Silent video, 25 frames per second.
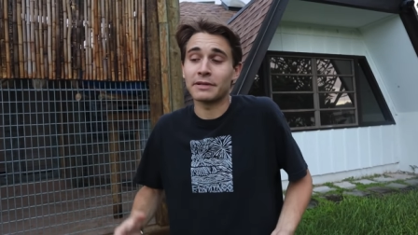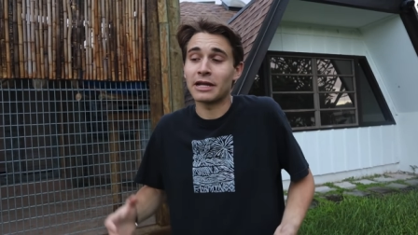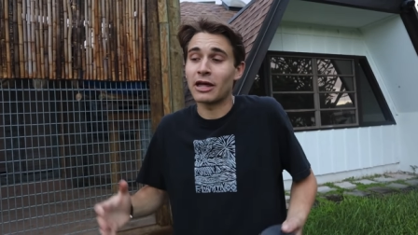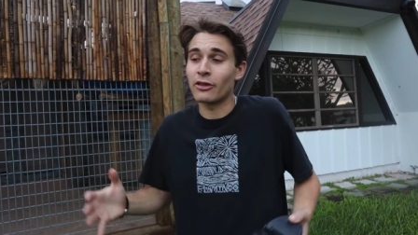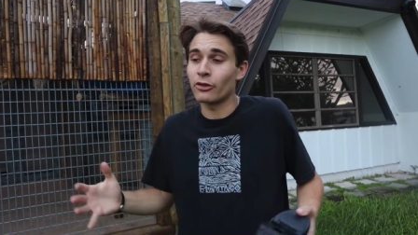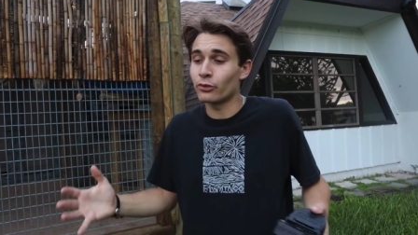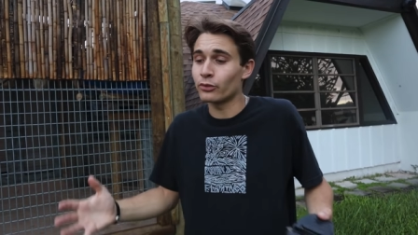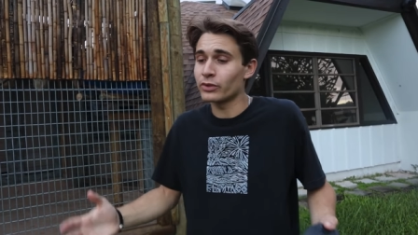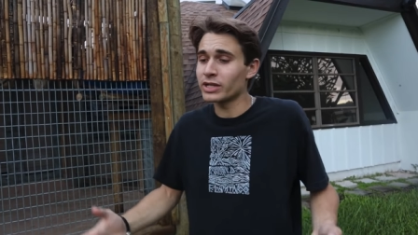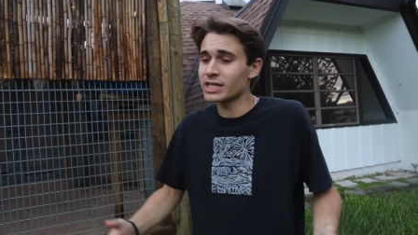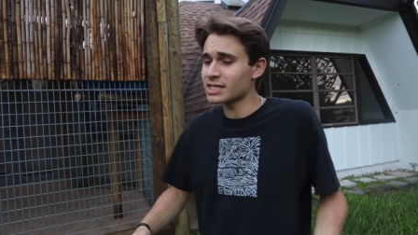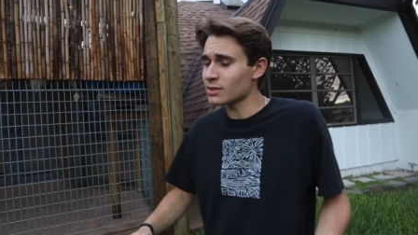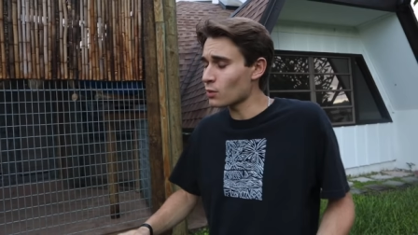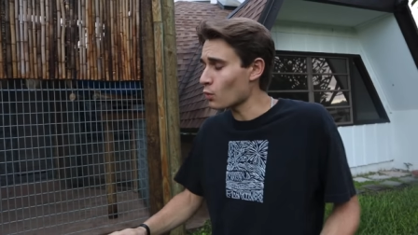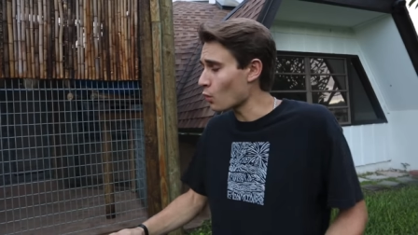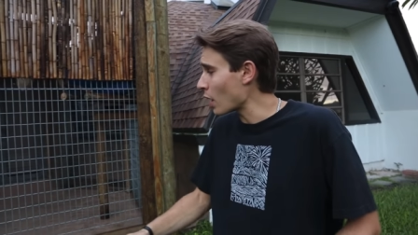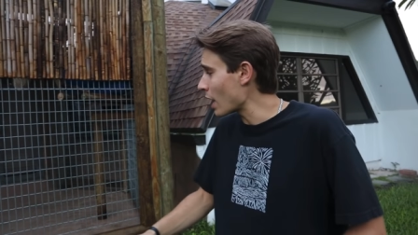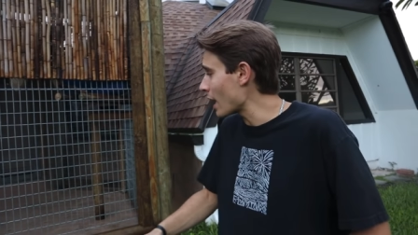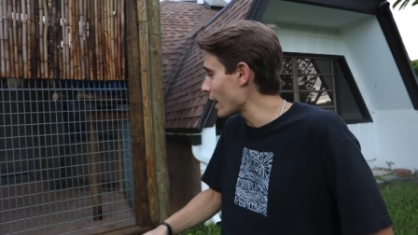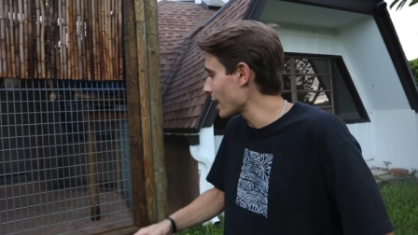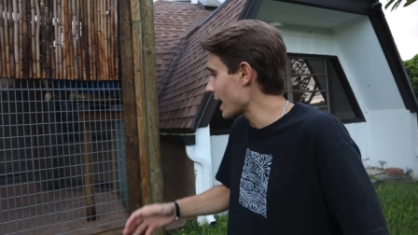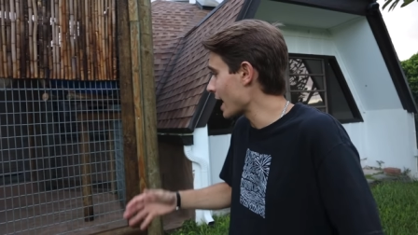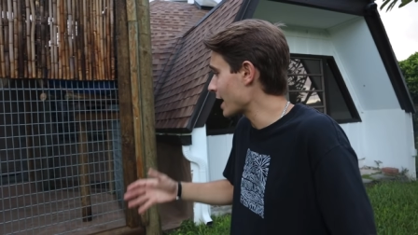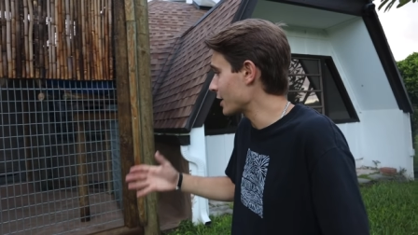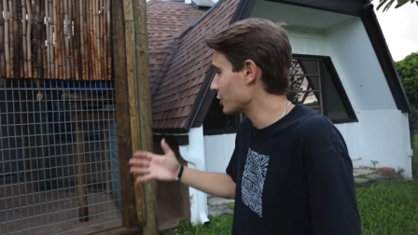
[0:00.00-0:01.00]
Now, the reason
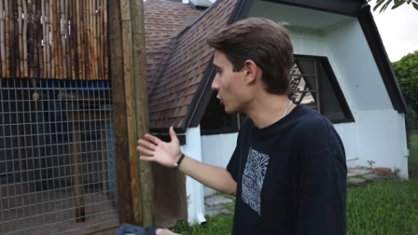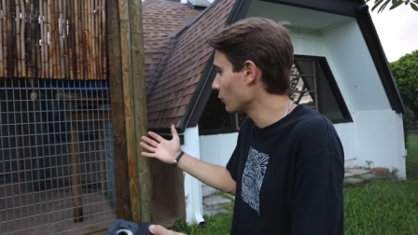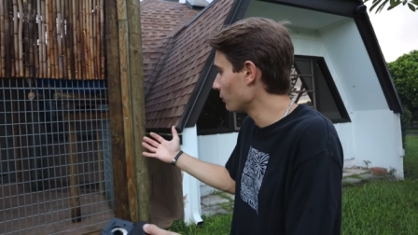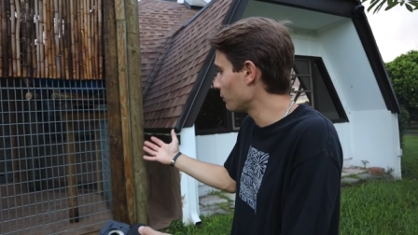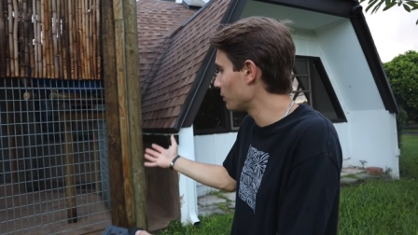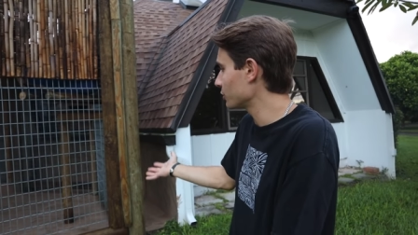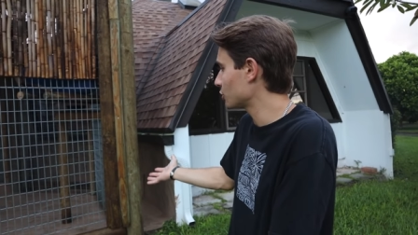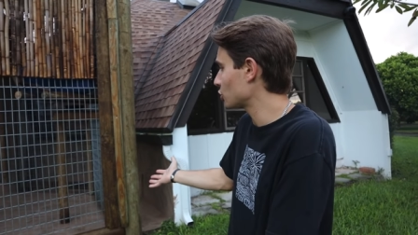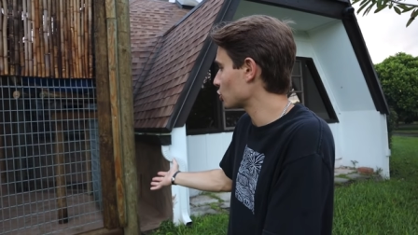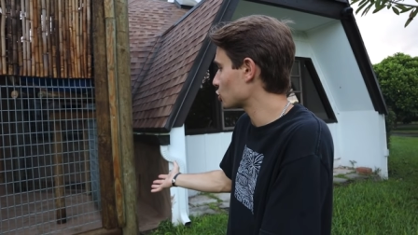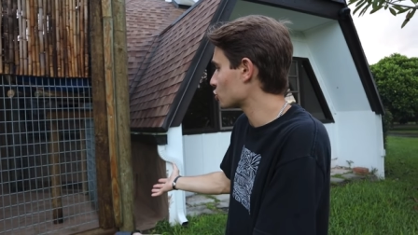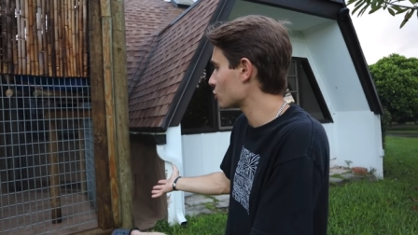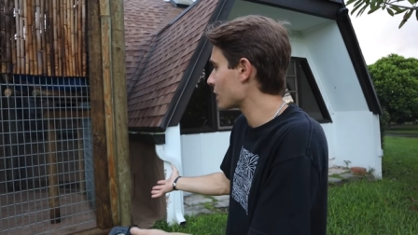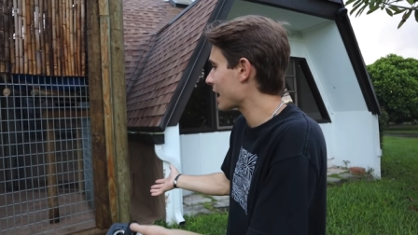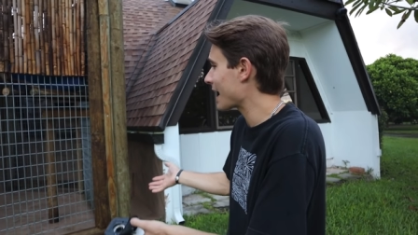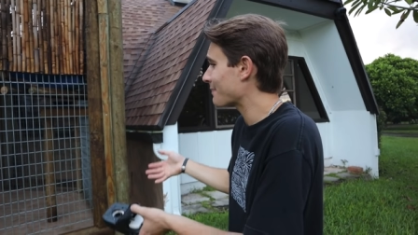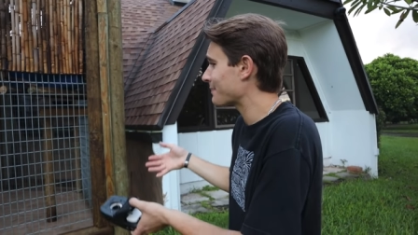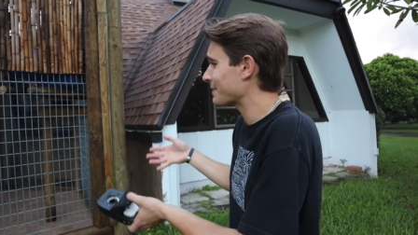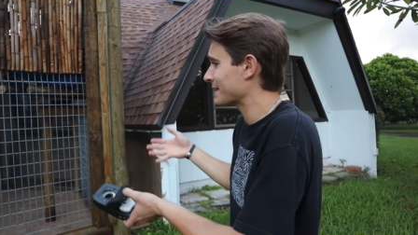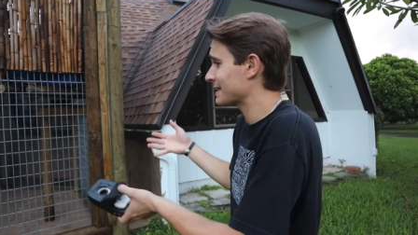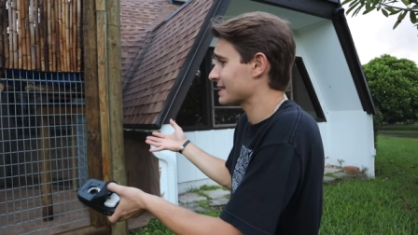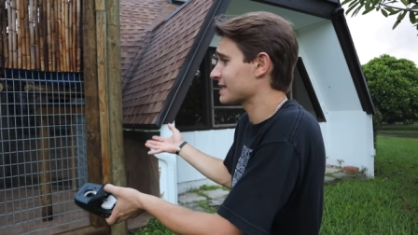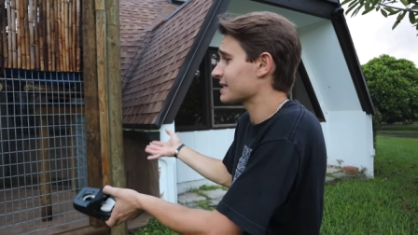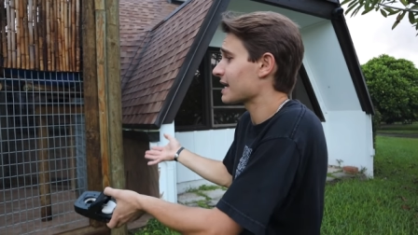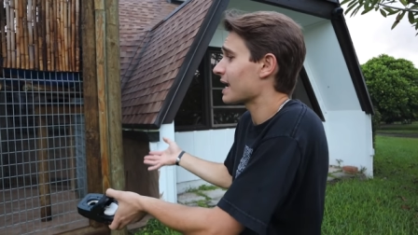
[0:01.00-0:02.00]
why I don't put the trap
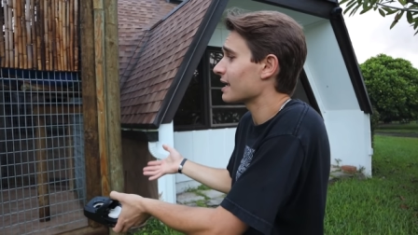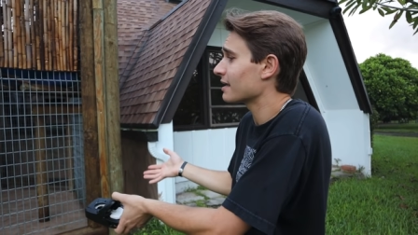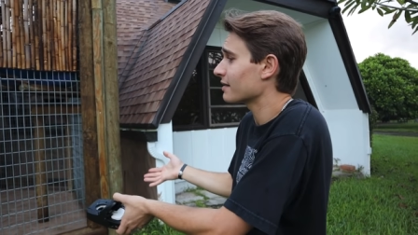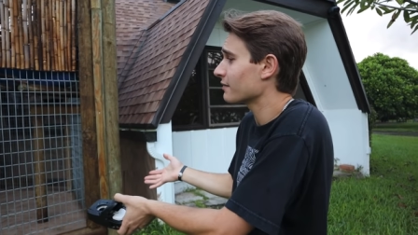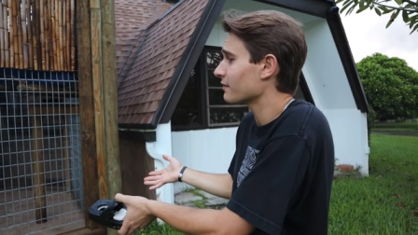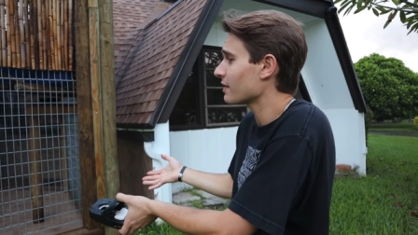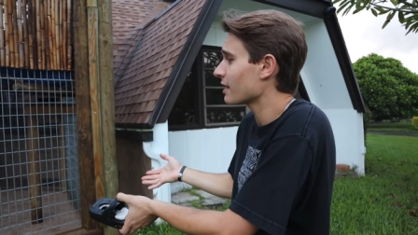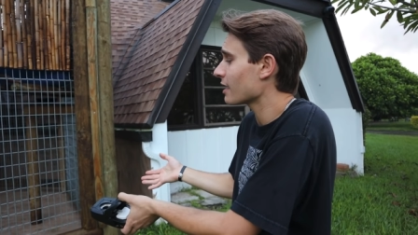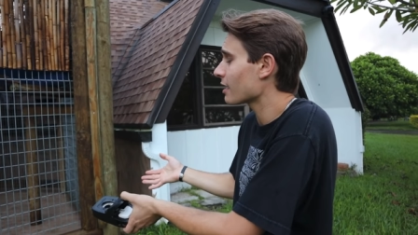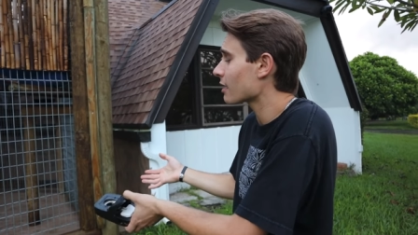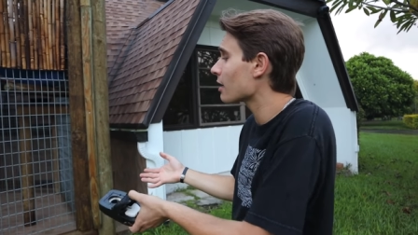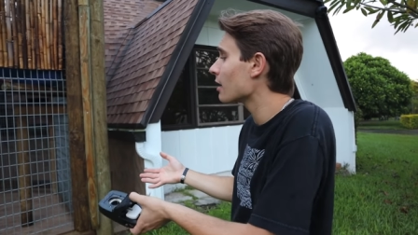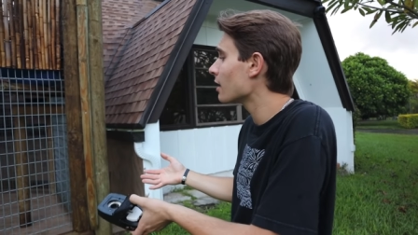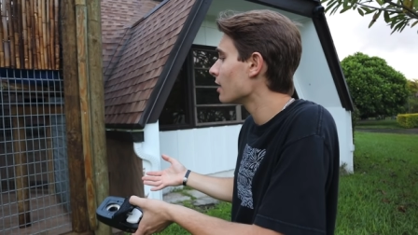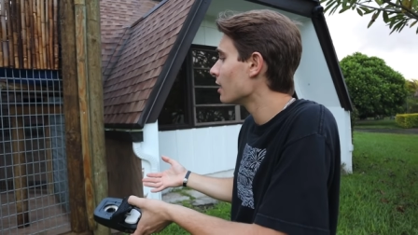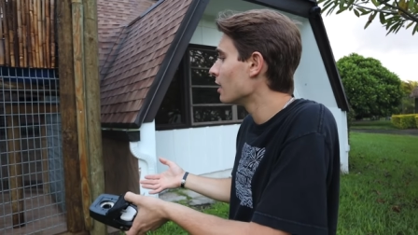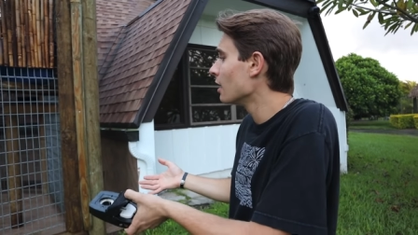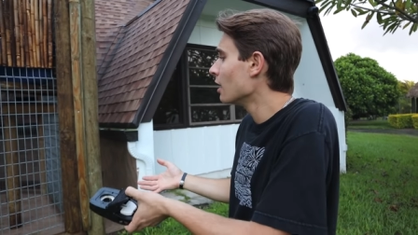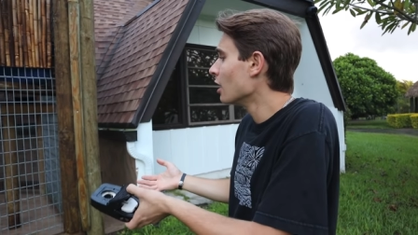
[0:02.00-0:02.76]
inside of there,